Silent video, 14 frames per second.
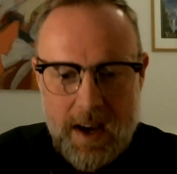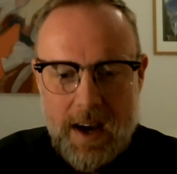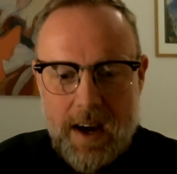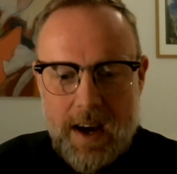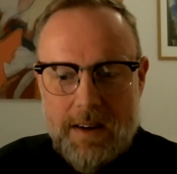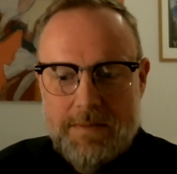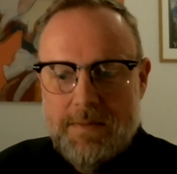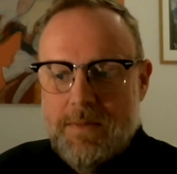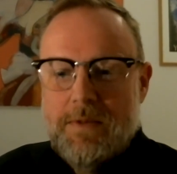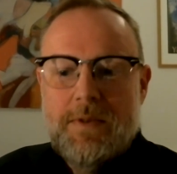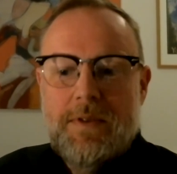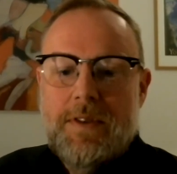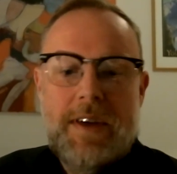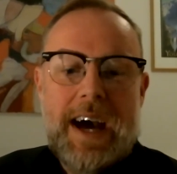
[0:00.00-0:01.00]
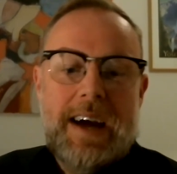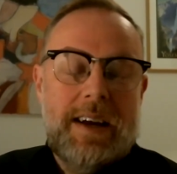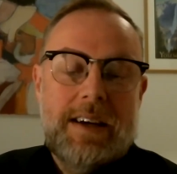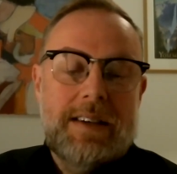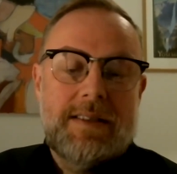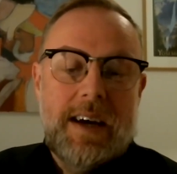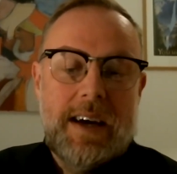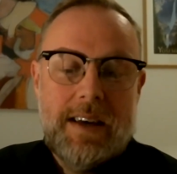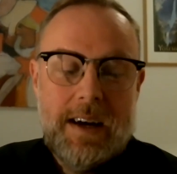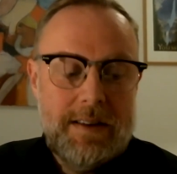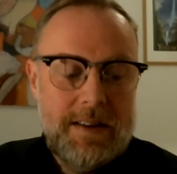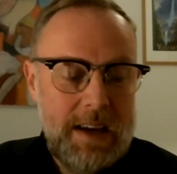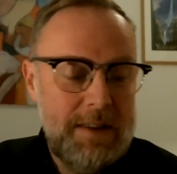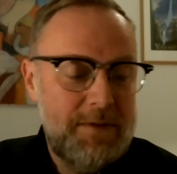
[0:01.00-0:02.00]
Uh, that is I, I,
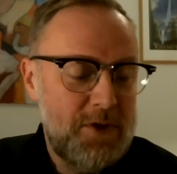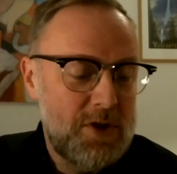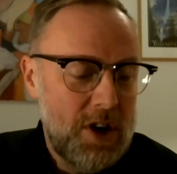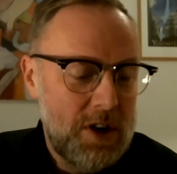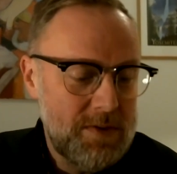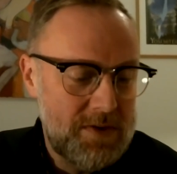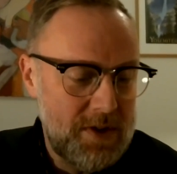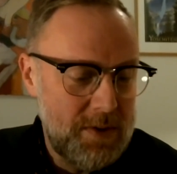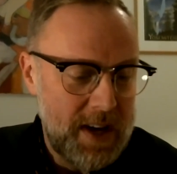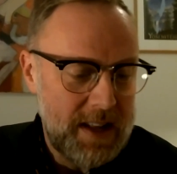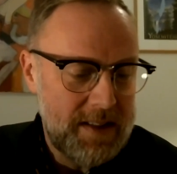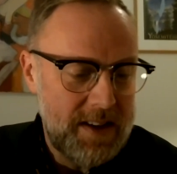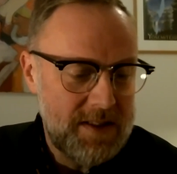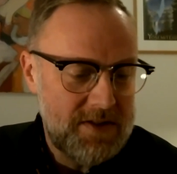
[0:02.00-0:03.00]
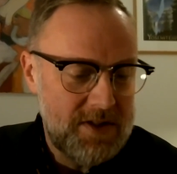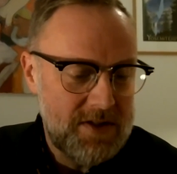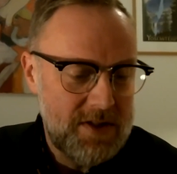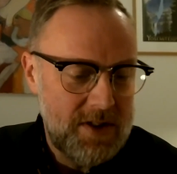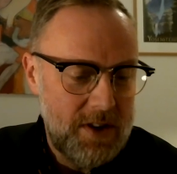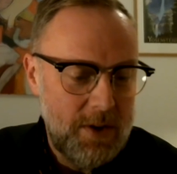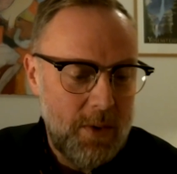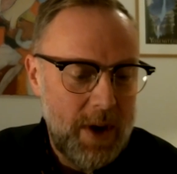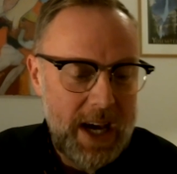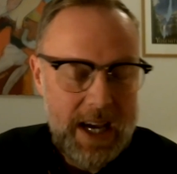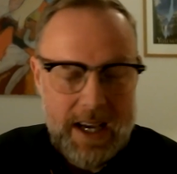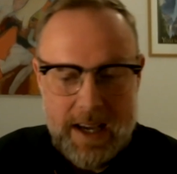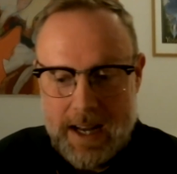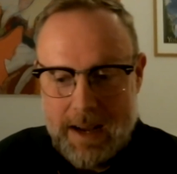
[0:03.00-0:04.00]
if you don't do that there's just no
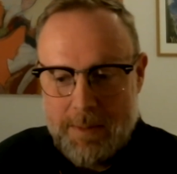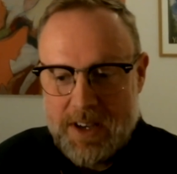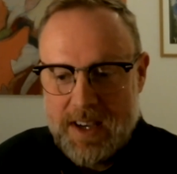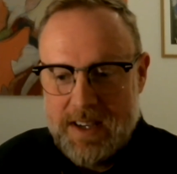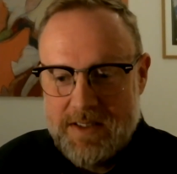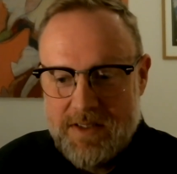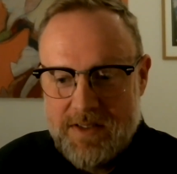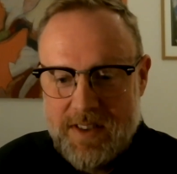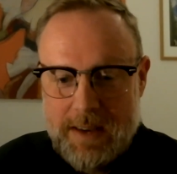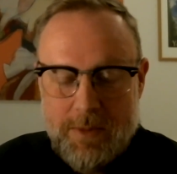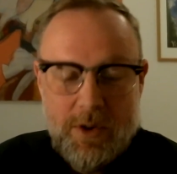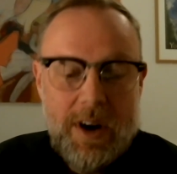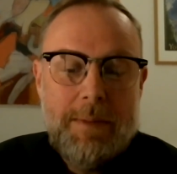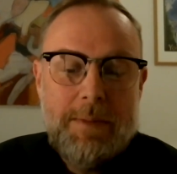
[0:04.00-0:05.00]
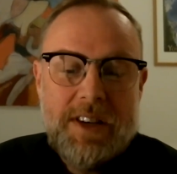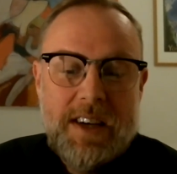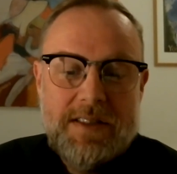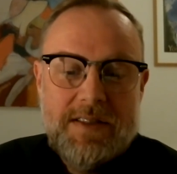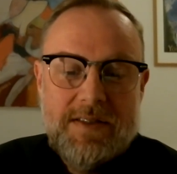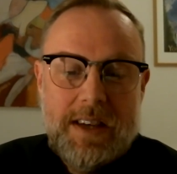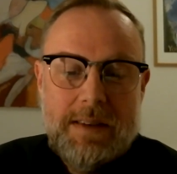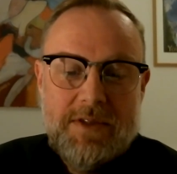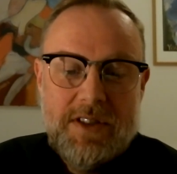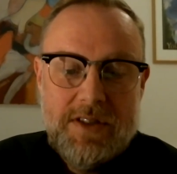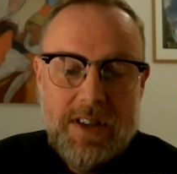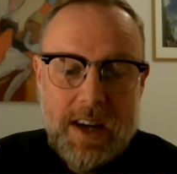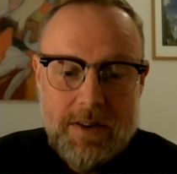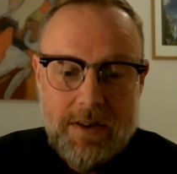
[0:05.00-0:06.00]
way an application team or application teams in
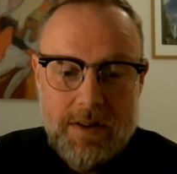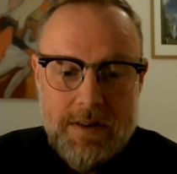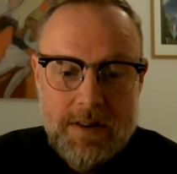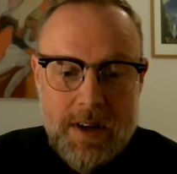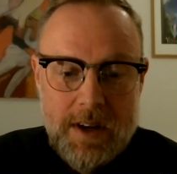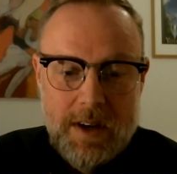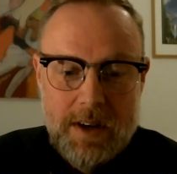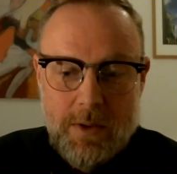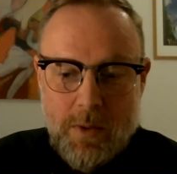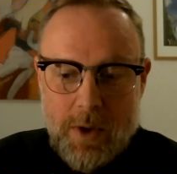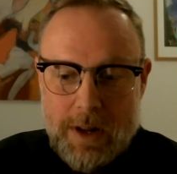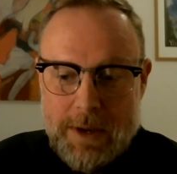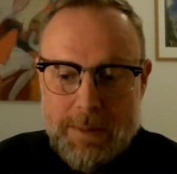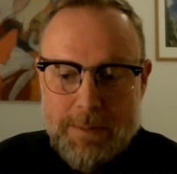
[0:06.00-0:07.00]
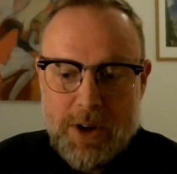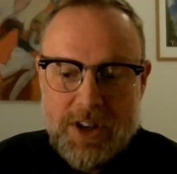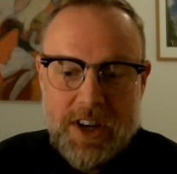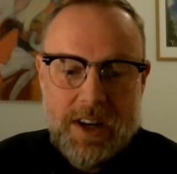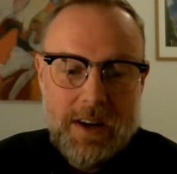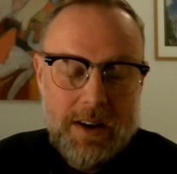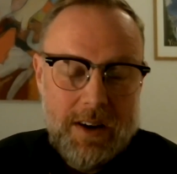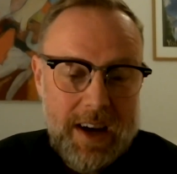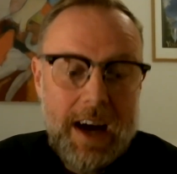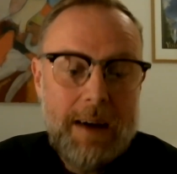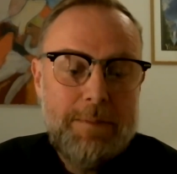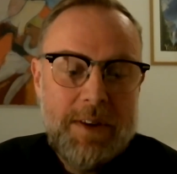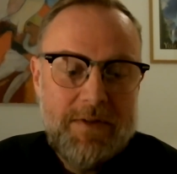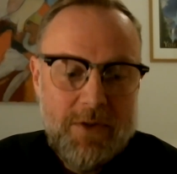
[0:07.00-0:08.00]
general will be particularly
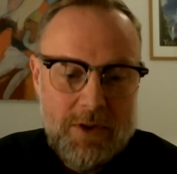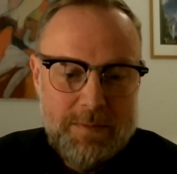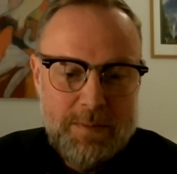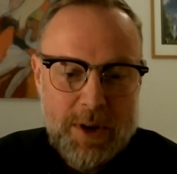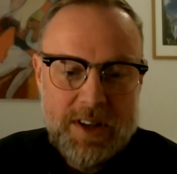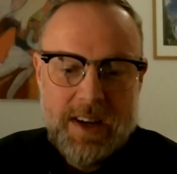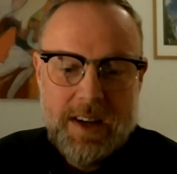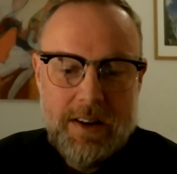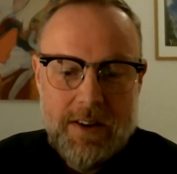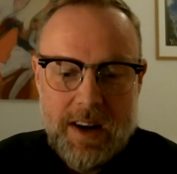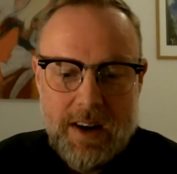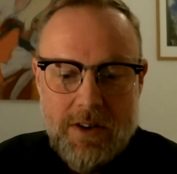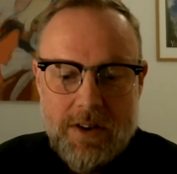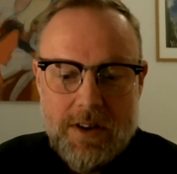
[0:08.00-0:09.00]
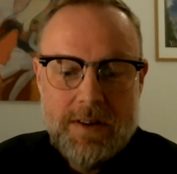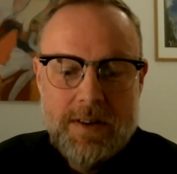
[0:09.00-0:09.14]
happy for particularly long